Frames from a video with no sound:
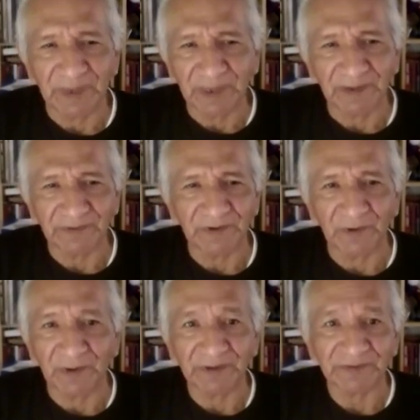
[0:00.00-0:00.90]
Because,
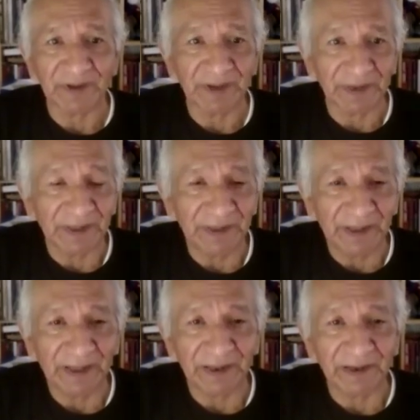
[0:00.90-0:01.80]
it's like,
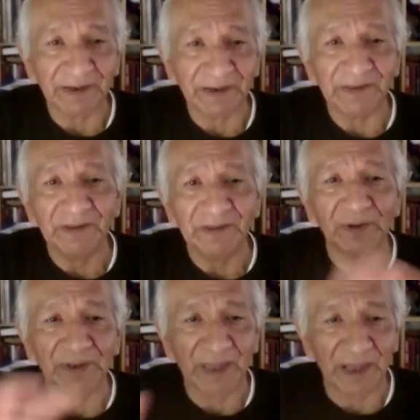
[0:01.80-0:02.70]
and then,
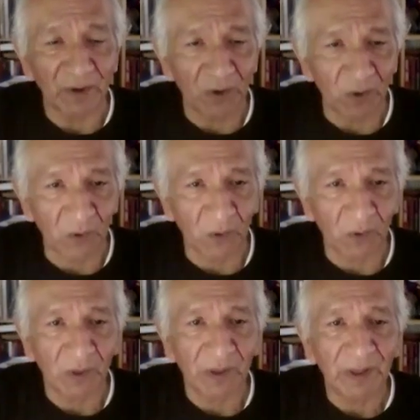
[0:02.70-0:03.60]
and that
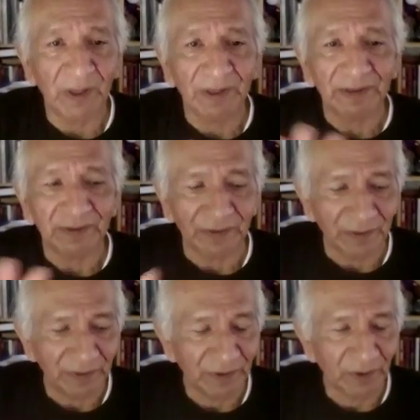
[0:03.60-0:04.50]
whole,
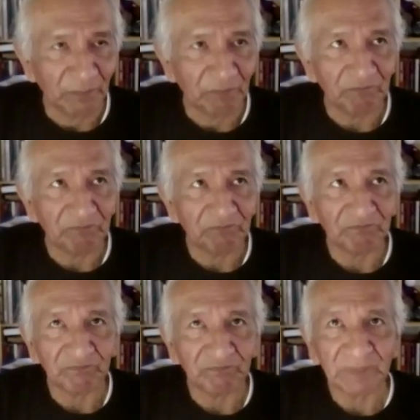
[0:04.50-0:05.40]
you know,
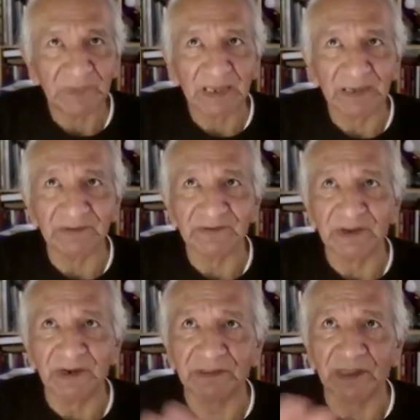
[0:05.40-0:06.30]
how you
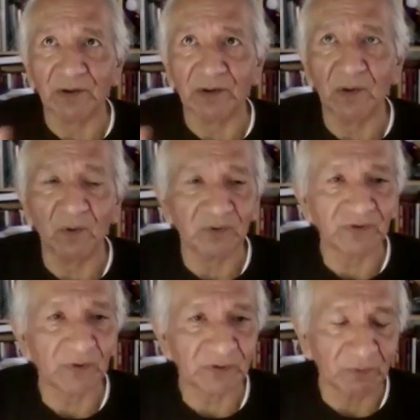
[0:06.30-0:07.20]
say that whole
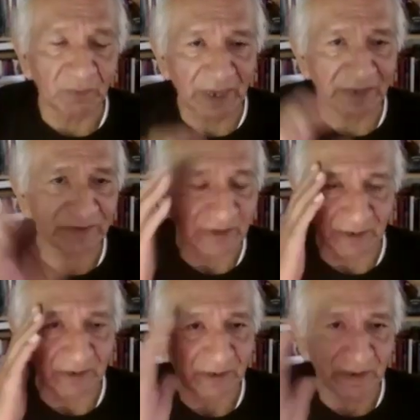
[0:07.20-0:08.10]
social
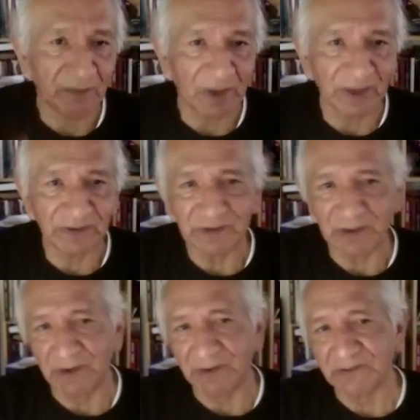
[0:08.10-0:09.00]
mindset and that
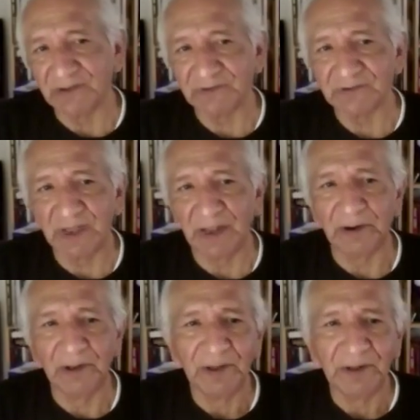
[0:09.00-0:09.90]
mindset in a sense
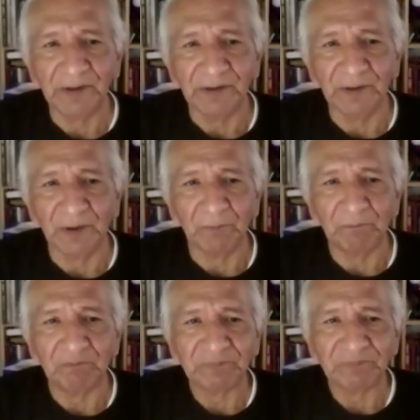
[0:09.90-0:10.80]
that, you
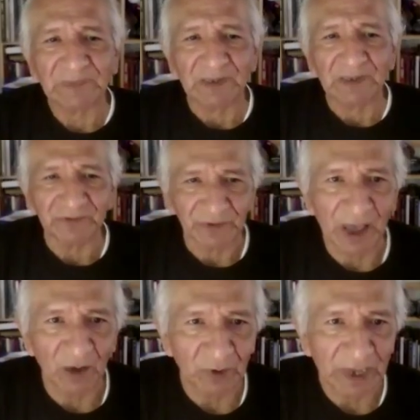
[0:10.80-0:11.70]
know, so
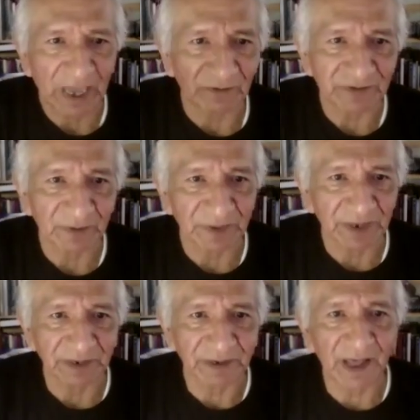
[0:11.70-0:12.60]
now we have
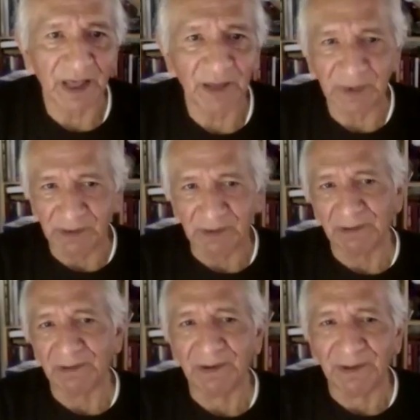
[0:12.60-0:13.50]
something in common.
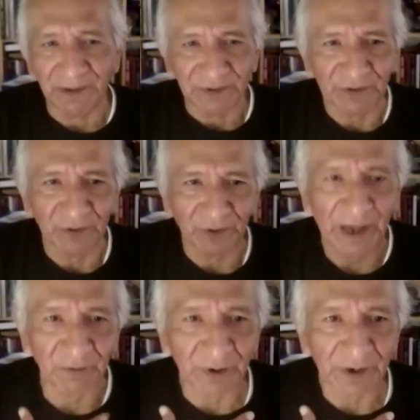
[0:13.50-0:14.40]
So
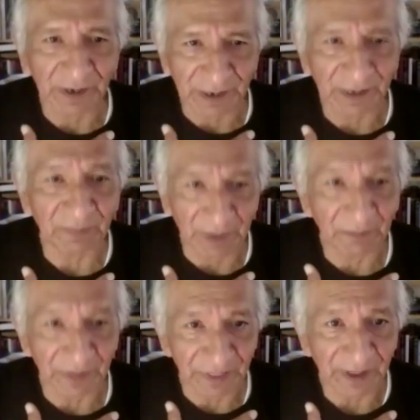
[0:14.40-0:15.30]
I really am
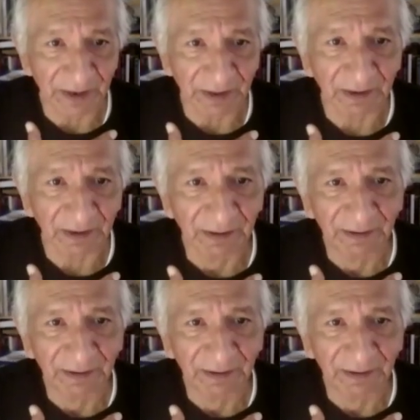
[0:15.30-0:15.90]
empathetic.